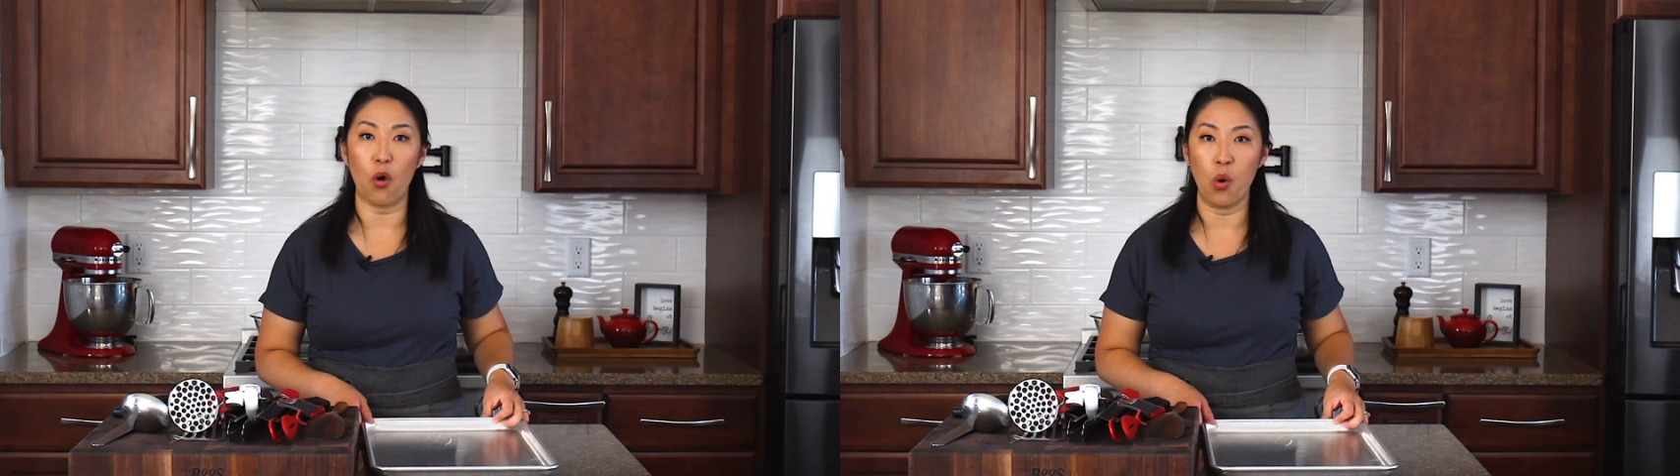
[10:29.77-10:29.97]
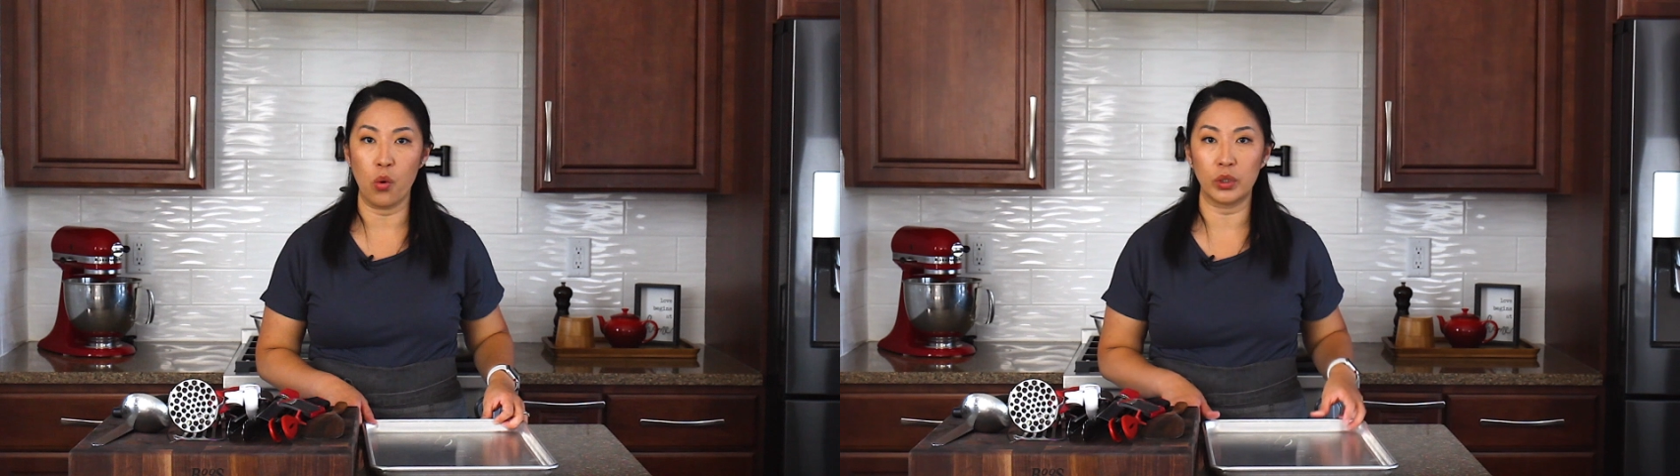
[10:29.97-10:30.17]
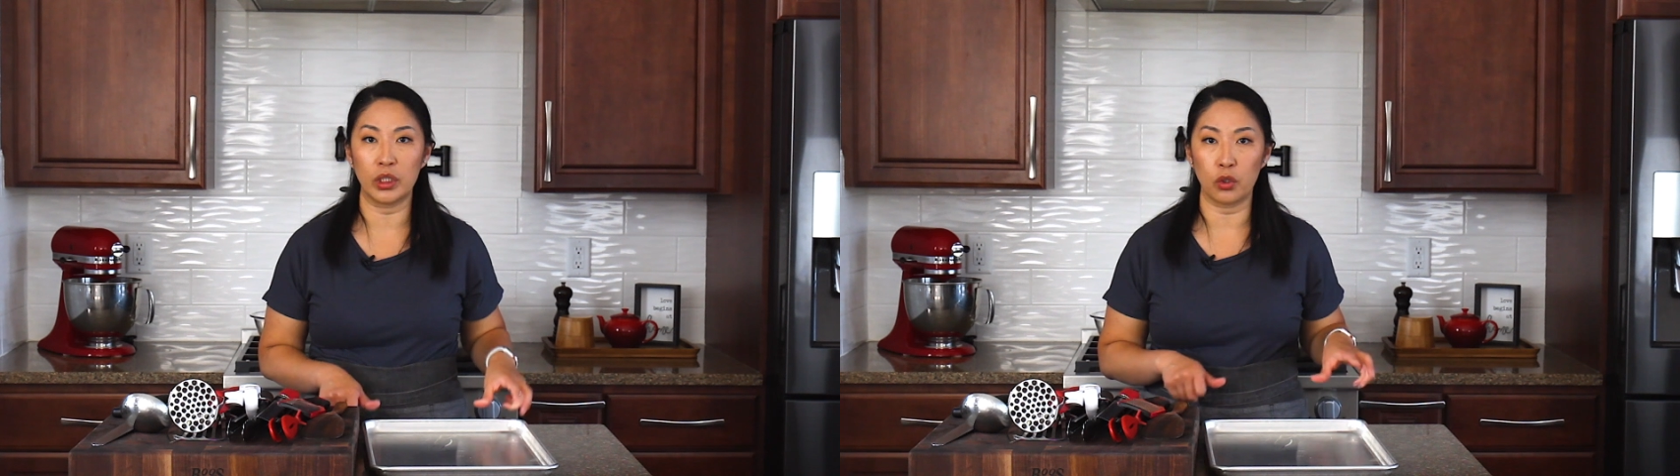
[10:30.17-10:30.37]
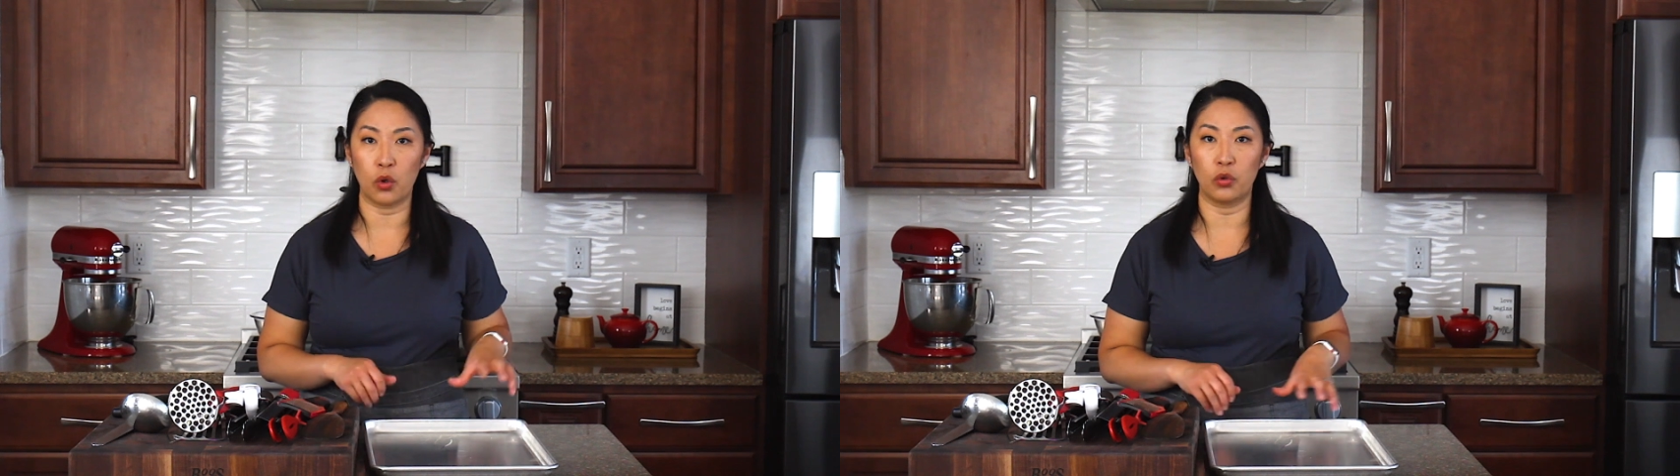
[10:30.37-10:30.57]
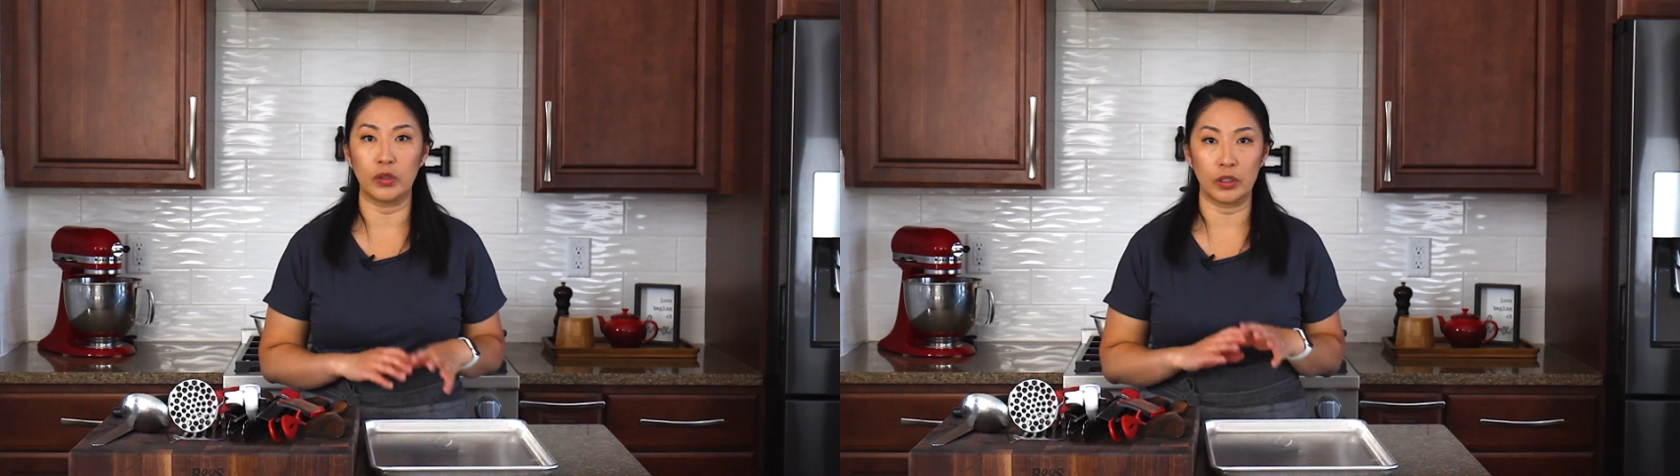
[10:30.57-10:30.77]
over and
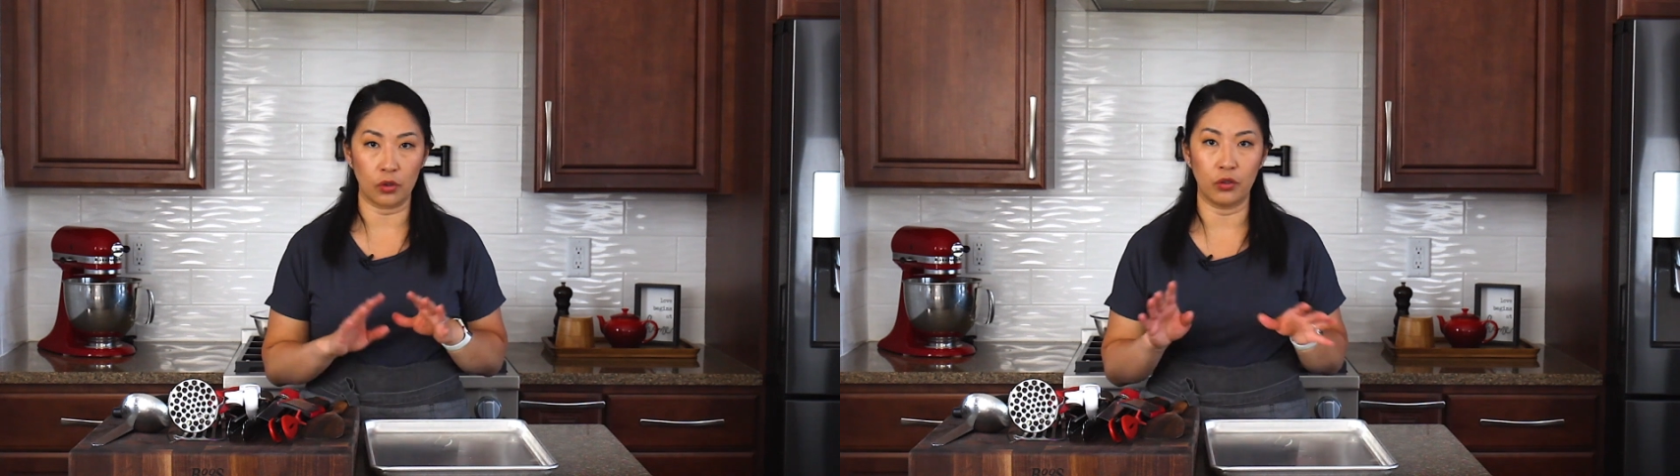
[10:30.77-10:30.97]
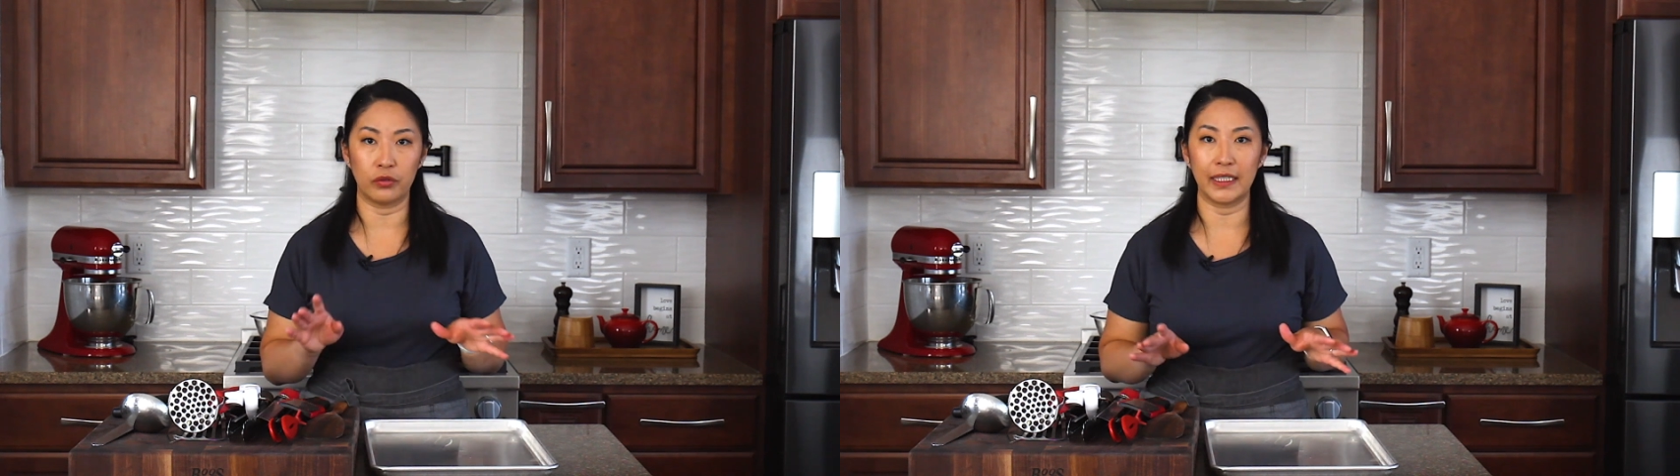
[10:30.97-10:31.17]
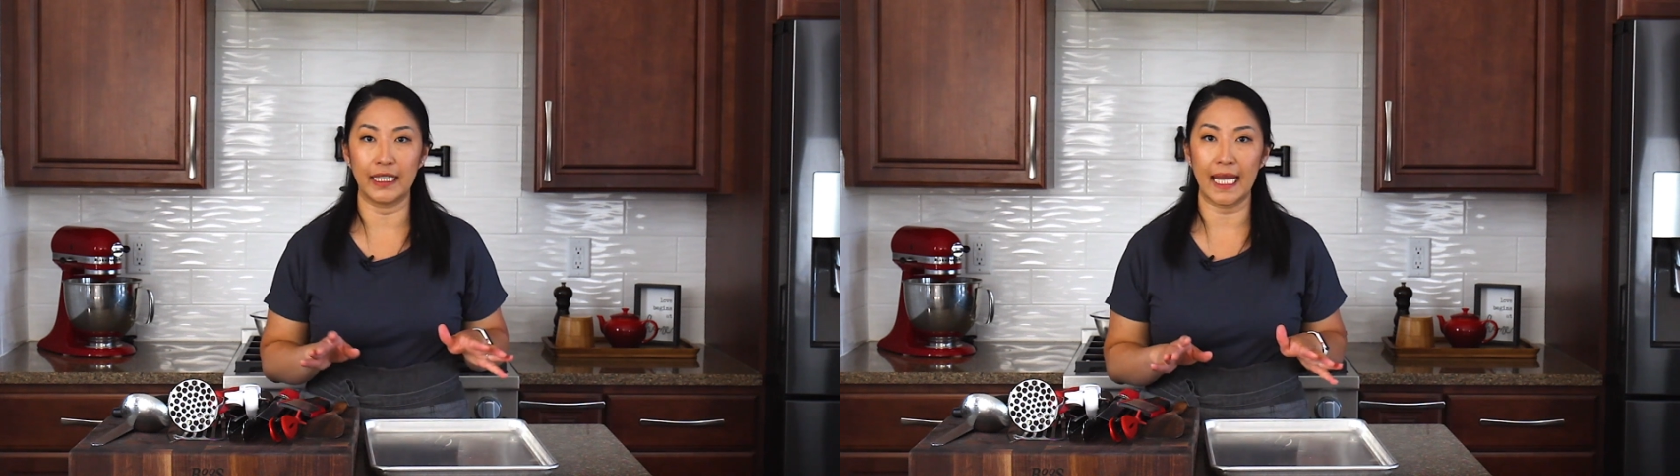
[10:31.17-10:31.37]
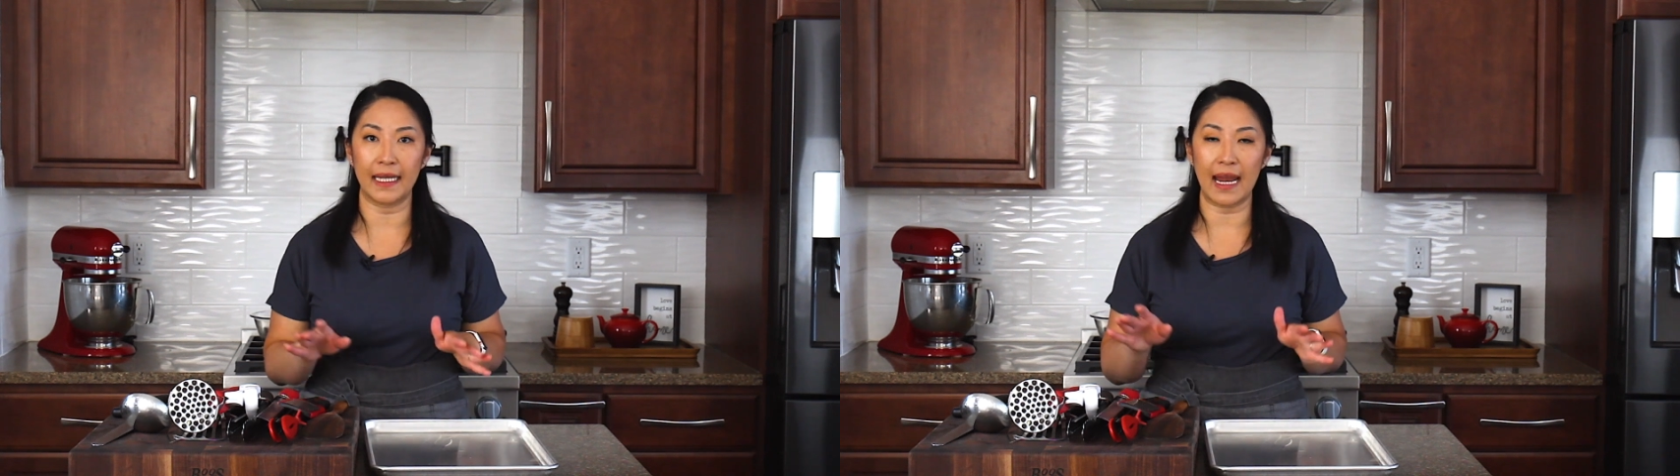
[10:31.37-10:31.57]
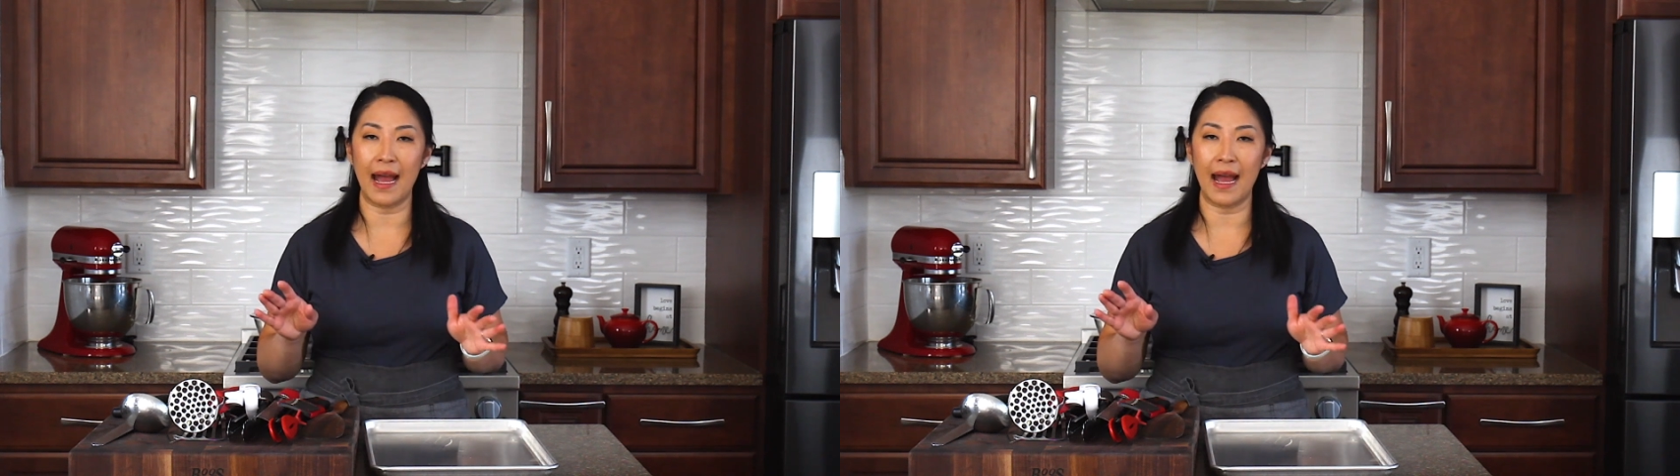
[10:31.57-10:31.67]
over again.